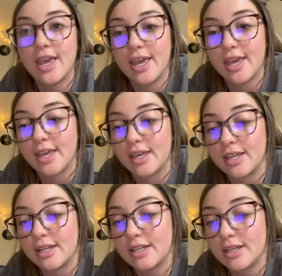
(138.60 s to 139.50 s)

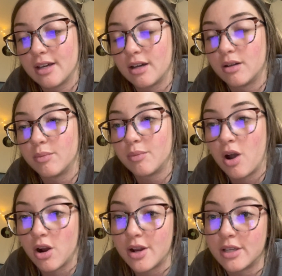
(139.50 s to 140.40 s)
and
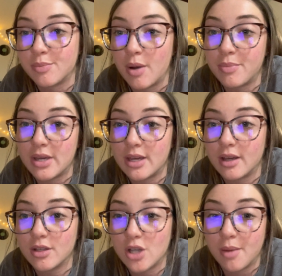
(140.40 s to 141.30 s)
heart is
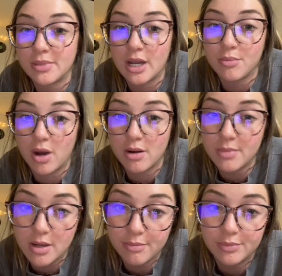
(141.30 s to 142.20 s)
pumping top down, bottom
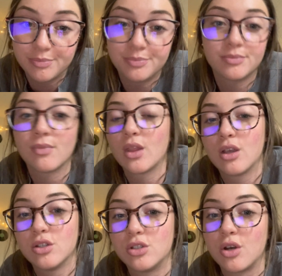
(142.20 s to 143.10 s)
up.
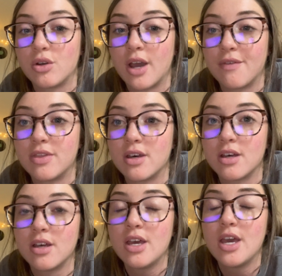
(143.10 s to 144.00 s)
So you have
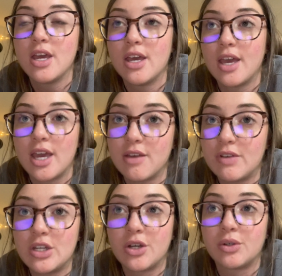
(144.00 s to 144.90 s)
the AV
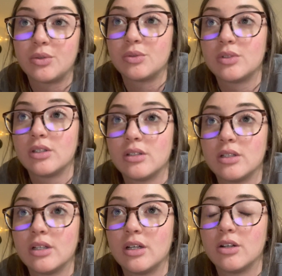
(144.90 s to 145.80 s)
node,
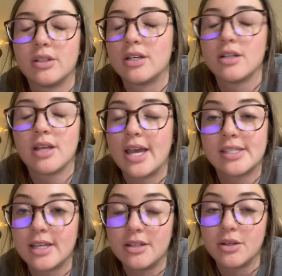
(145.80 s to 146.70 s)
or the
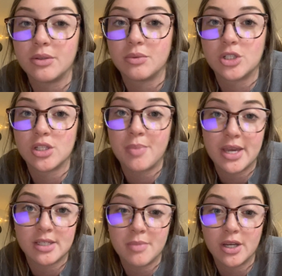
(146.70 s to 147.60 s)
SA node, which is the
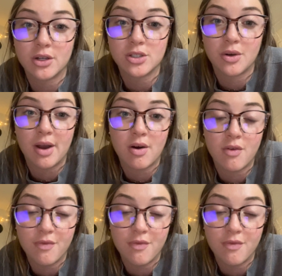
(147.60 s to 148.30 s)
pacemaker, so how